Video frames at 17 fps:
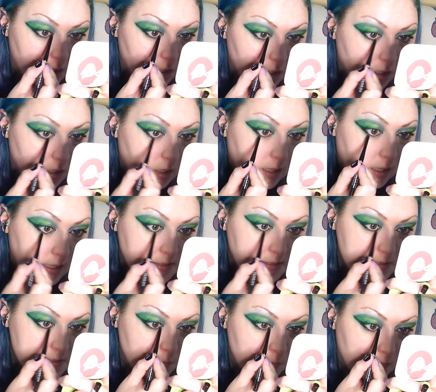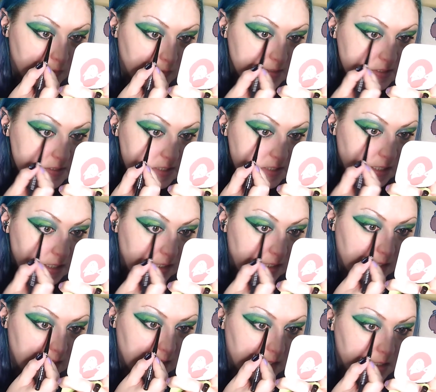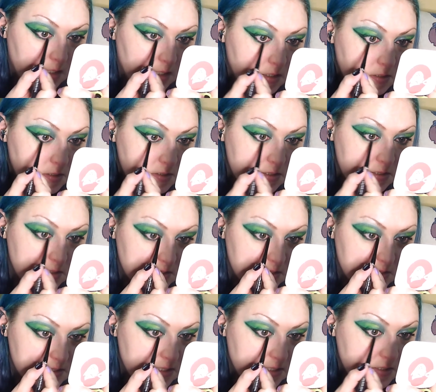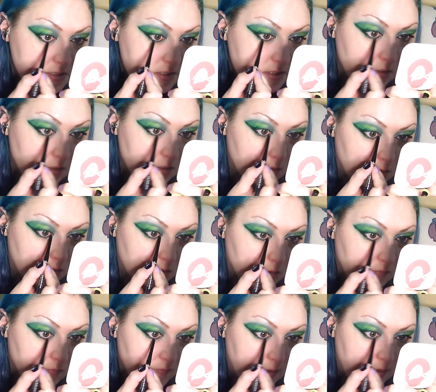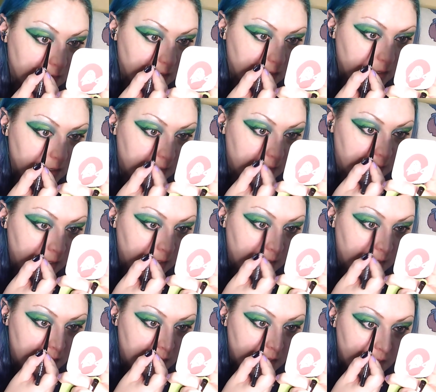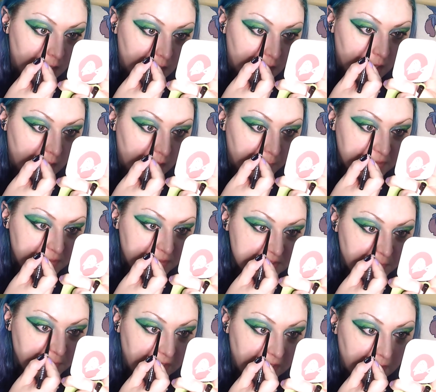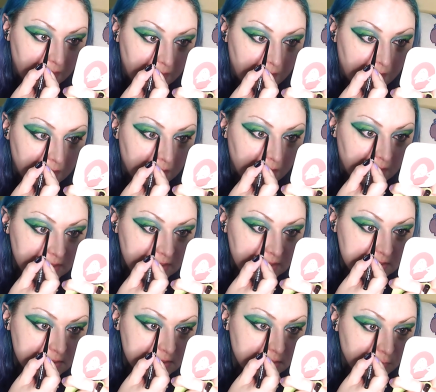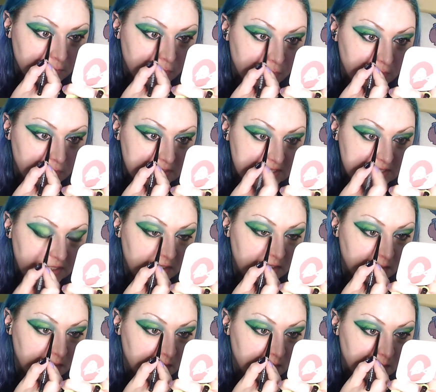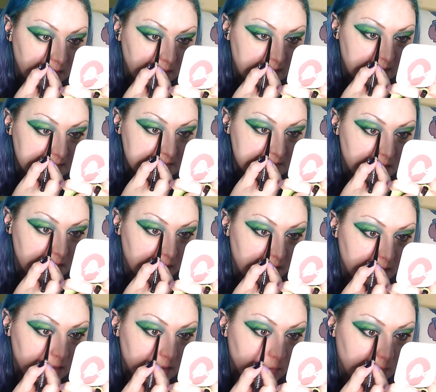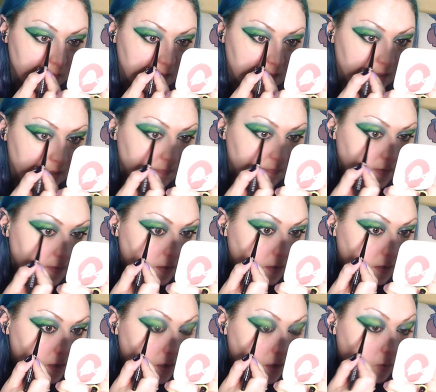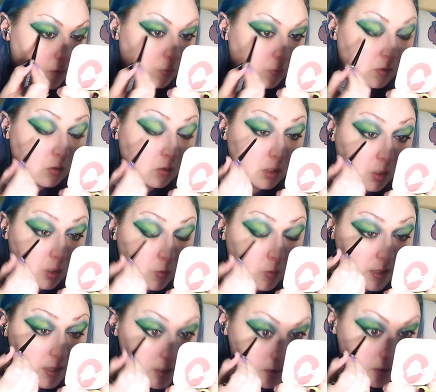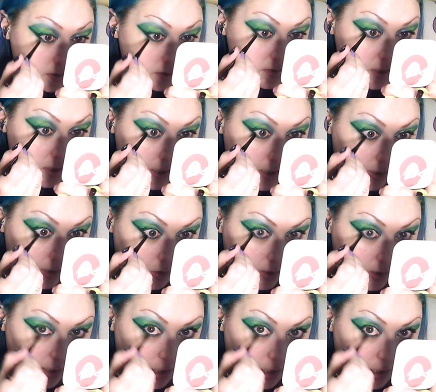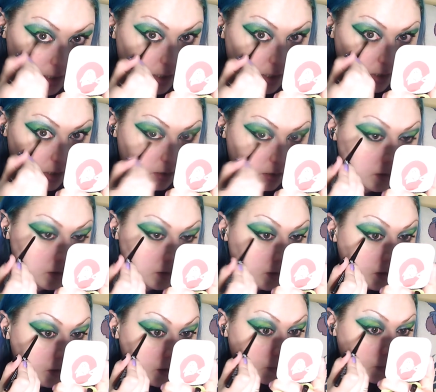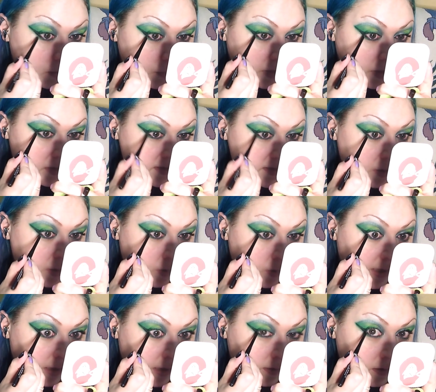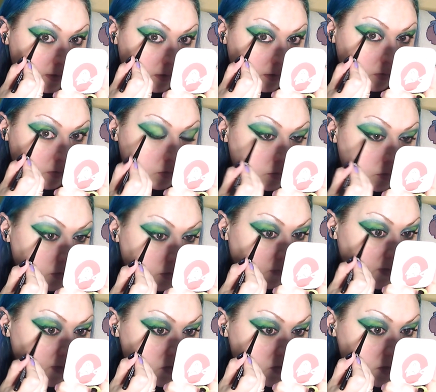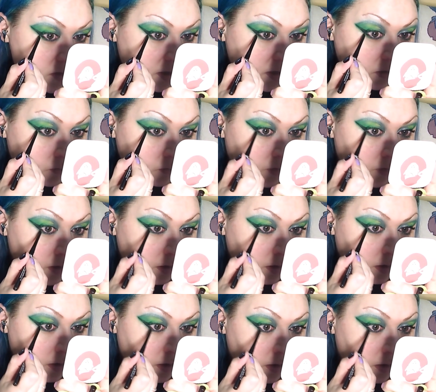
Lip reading: Okay, so we're going to take it into the centre of our eye, up to meet that nice pointy cat's eye that we gave it. We're not going to go into our eye here, because that will gather in the corner eventually and run,